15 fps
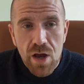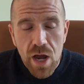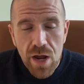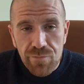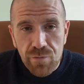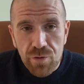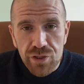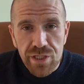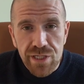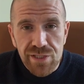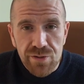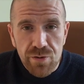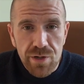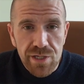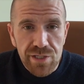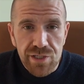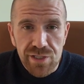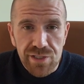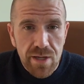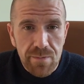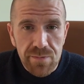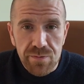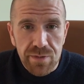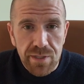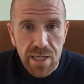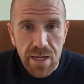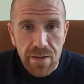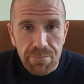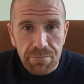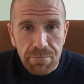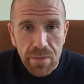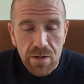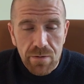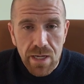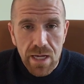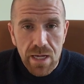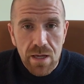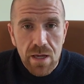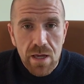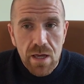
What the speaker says: unfortunately, soreness just comes with the game. Okay.